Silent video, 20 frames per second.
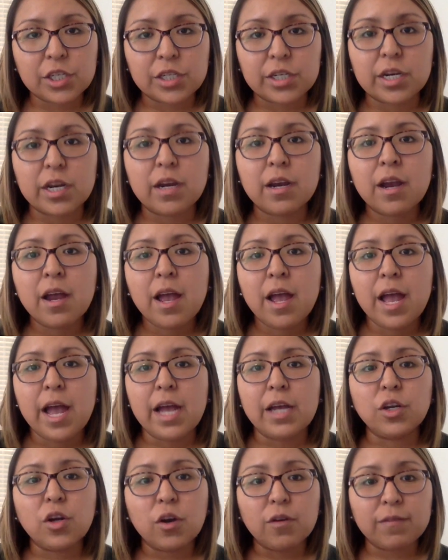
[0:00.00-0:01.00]
year
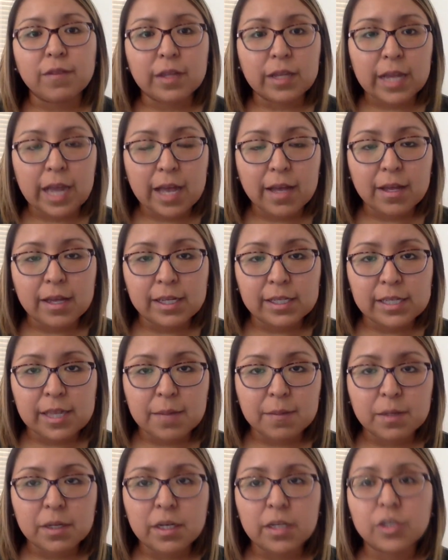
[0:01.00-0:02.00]
and hopefully get
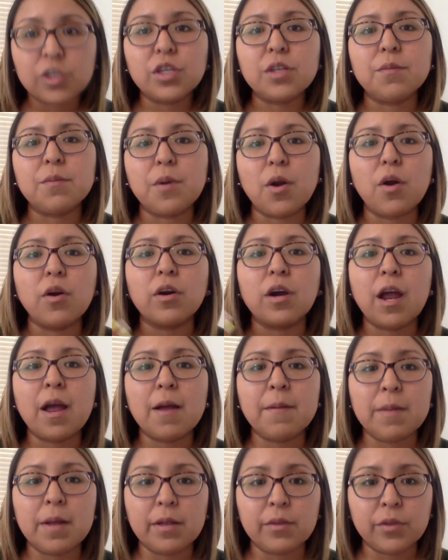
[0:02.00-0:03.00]
accepted into the
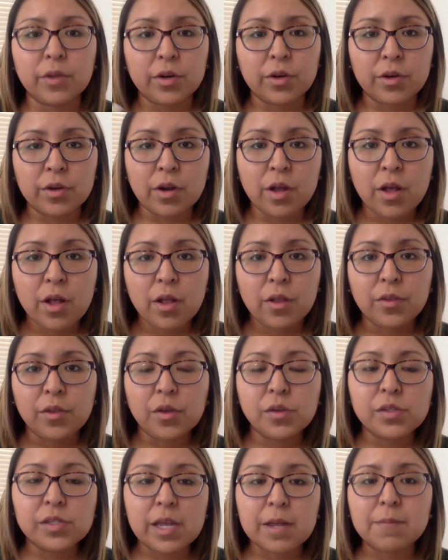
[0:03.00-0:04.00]
program and learn
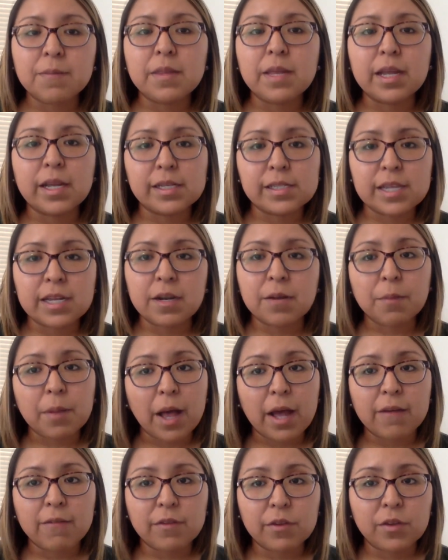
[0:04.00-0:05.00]
those same things and
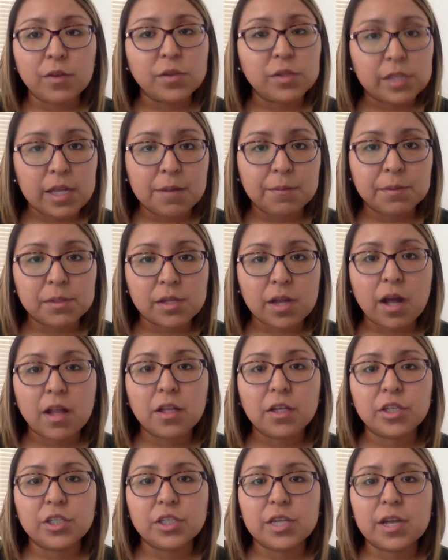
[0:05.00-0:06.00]
apply for those same
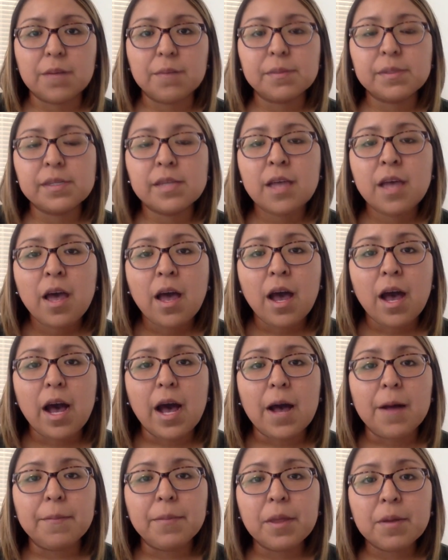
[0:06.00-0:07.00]
scholarships.
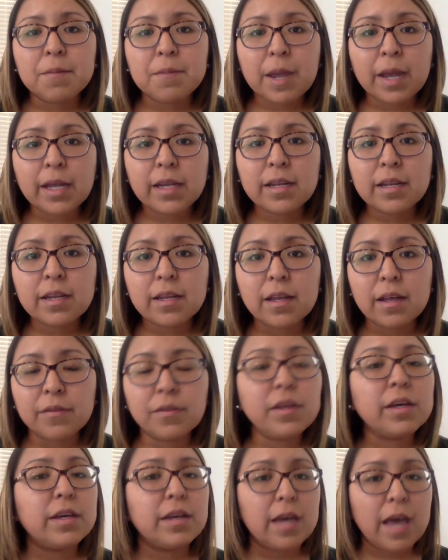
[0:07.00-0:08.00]

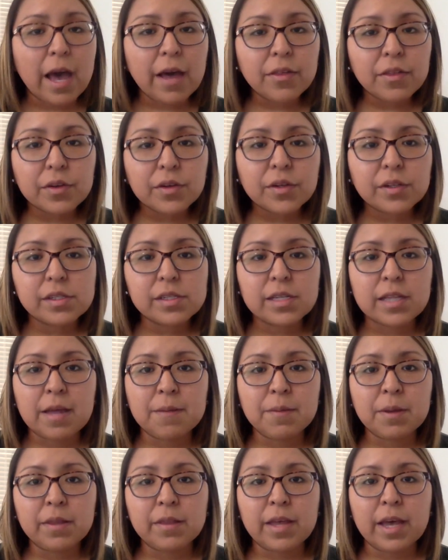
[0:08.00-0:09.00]
The ethical
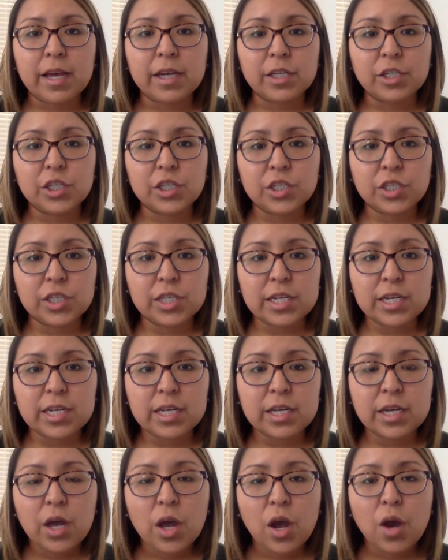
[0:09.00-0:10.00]
dilemma that she
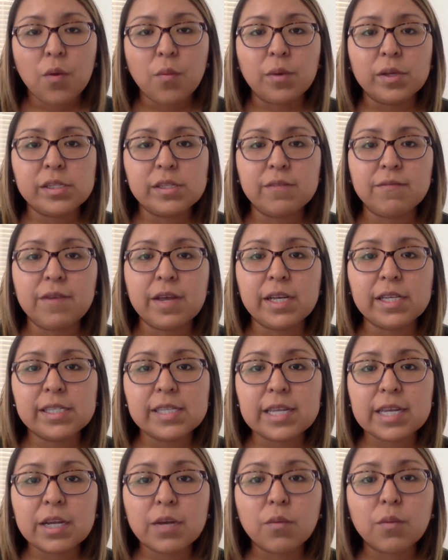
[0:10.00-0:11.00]
was
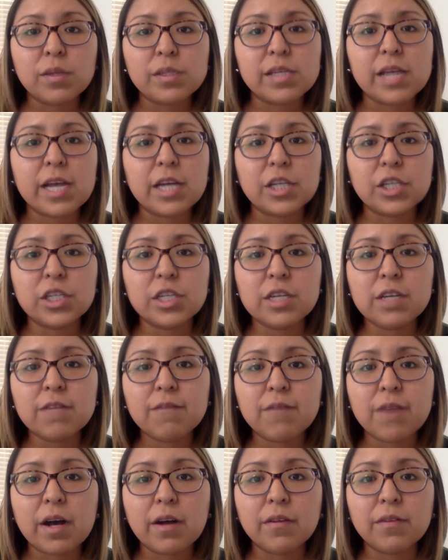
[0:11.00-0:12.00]
facing was that she
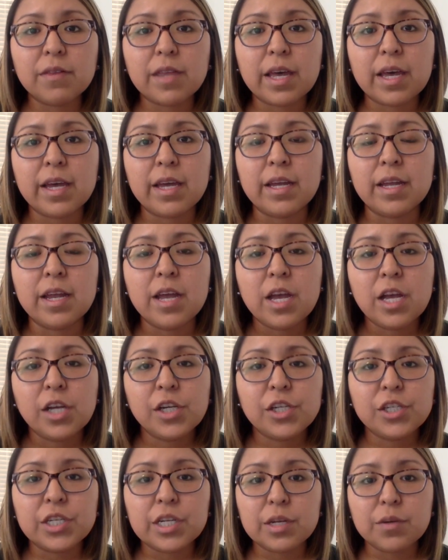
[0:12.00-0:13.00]
felt that
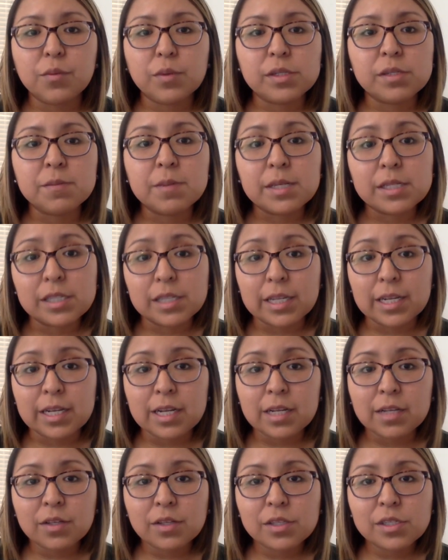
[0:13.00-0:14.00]
she was
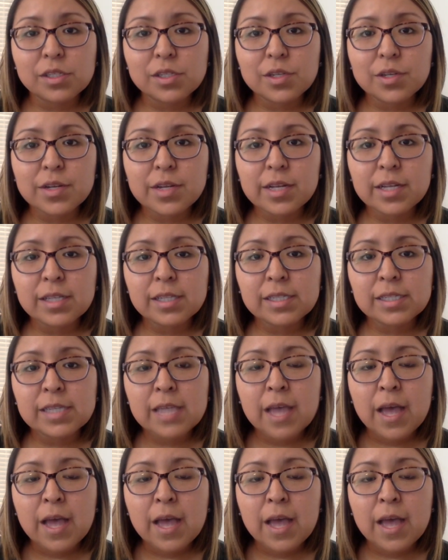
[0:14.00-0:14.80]
misleading the students.